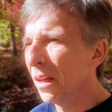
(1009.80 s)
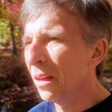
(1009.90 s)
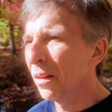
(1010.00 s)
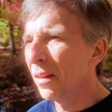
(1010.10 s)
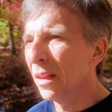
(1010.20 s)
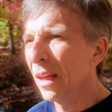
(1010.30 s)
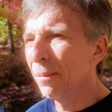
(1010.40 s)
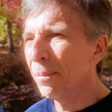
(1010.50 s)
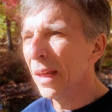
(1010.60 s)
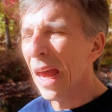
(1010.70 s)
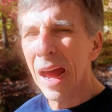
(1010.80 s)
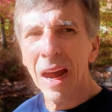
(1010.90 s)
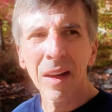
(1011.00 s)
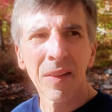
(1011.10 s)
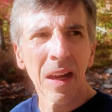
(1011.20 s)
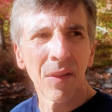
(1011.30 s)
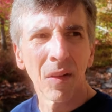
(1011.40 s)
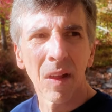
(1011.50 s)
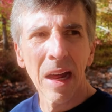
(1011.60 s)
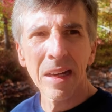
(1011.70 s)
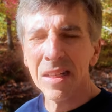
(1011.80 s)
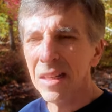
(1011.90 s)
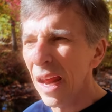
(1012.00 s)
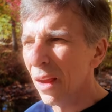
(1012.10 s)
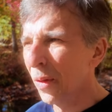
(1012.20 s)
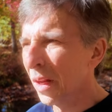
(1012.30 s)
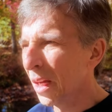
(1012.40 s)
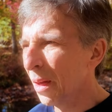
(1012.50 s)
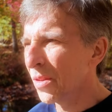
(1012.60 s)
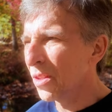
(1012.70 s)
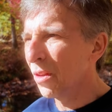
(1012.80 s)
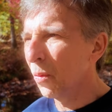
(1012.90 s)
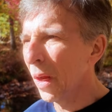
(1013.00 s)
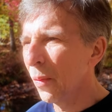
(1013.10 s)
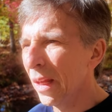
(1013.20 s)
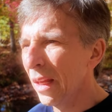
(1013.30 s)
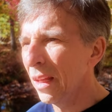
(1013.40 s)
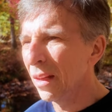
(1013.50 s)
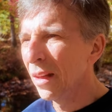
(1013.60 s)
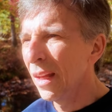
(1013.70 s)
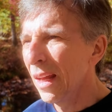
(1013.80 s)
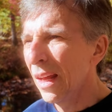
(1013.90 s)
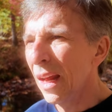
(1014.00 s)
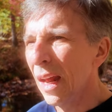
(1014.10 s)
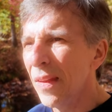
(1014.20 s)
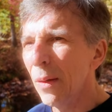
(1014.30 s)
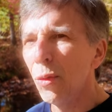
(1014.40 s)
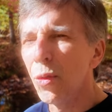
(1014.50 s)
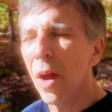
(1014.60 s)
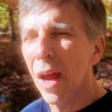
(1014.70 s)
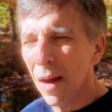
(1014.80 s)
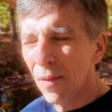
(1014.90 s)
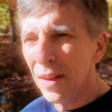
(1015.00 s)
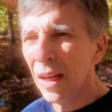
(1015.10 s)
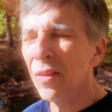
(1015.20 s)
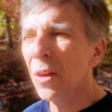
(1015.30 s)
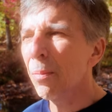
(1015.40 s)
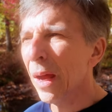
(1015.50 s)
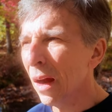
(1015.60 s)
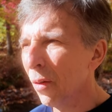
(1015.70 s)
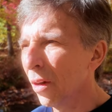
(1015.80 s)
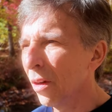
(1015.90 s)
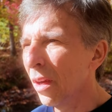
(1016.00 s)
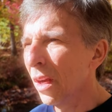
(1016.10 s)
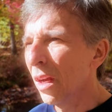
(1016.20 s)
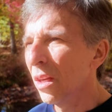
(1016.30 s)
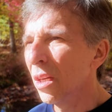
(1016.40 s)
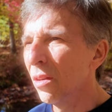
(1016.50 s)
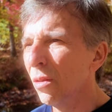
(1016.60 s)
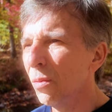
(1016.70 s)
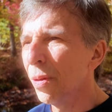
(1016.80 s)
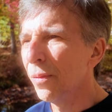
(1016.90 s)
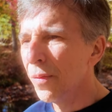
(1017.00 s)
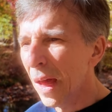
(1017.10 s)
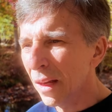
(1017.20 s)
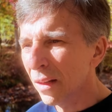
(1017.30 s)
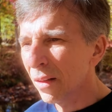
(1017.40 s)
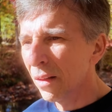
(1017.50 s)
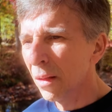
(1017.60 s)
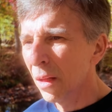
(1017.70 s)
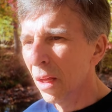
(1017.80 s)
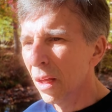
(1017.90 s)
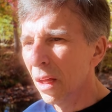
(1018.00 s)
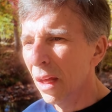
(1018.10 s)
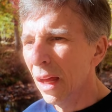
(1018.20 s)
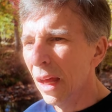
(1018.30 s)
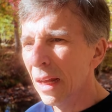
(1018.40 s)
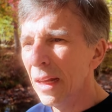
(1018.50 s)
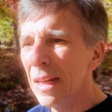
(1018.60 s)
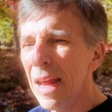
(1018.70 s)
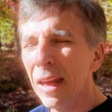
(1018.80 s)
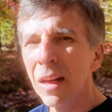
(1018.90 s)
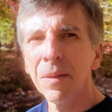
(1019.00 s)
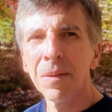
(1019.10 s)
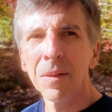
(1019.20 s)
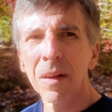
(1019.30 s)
the big ag, they have a lot at stake when it comes to the way we eat. And they will do everything in their power to prevent any negative